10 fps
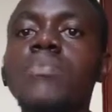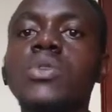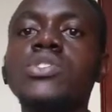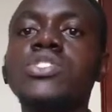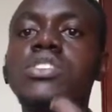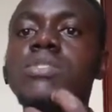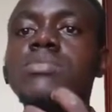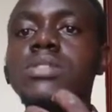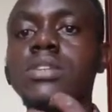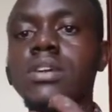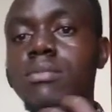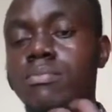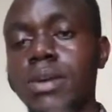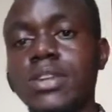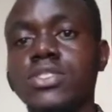or skipped a
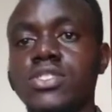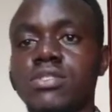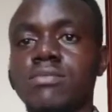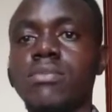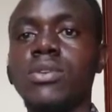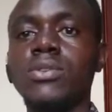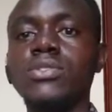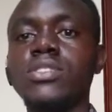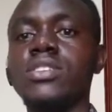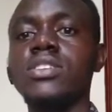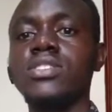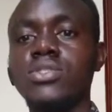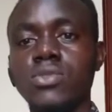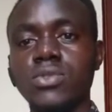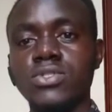page, because it is
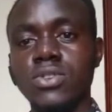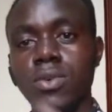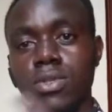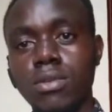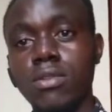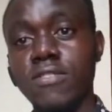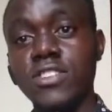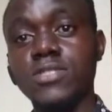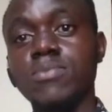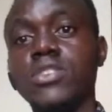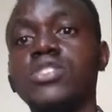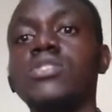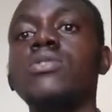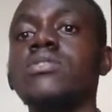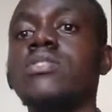you who is the author of the speech,
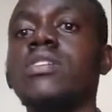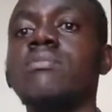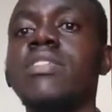not them.